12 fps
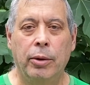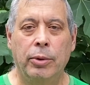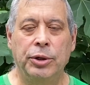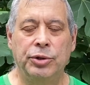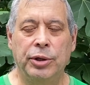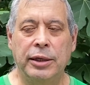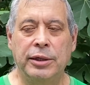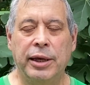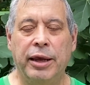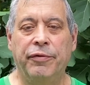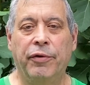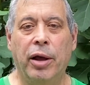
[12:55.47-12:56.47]
which let's
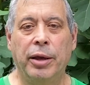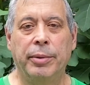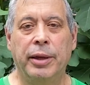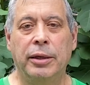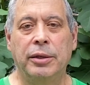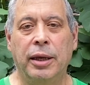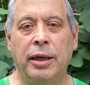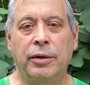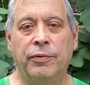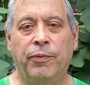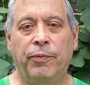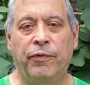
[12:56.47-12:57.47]
say for argument
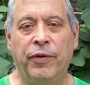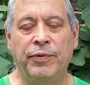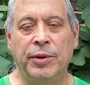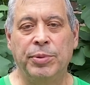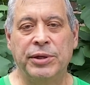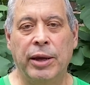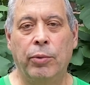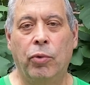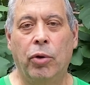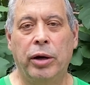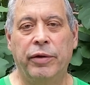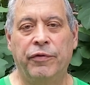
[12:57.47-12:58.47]
is 50%
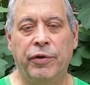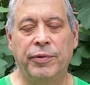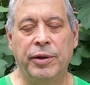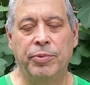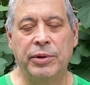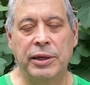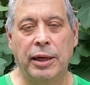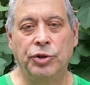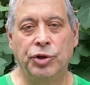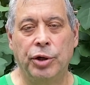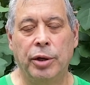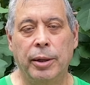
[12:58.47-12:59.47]
water, 50%
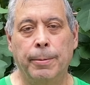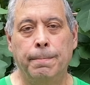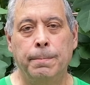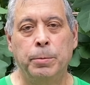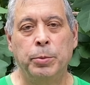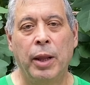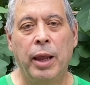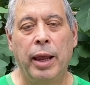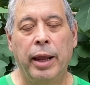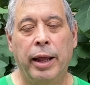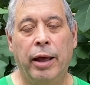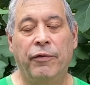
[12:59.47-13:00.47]
sugar.
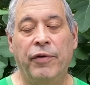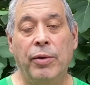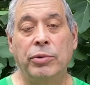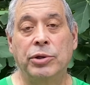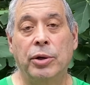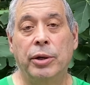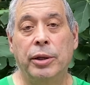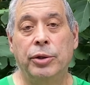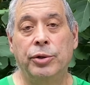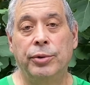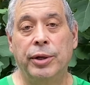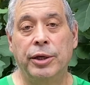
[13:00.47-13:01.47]
Now, if I was going to
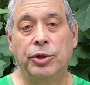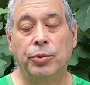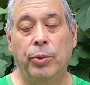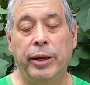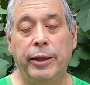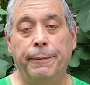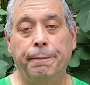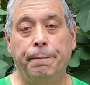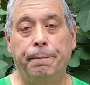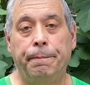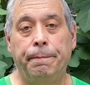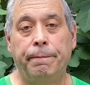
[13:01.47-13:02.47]
do this with
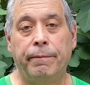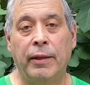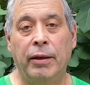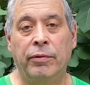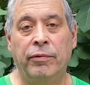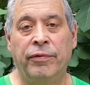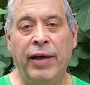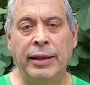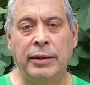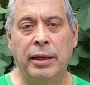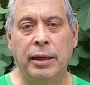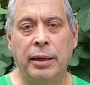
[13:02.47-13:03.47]

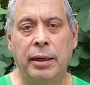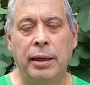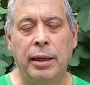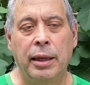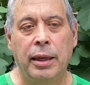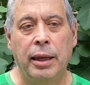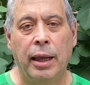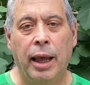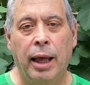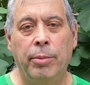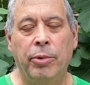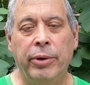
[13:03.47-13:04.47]
vodka, I'm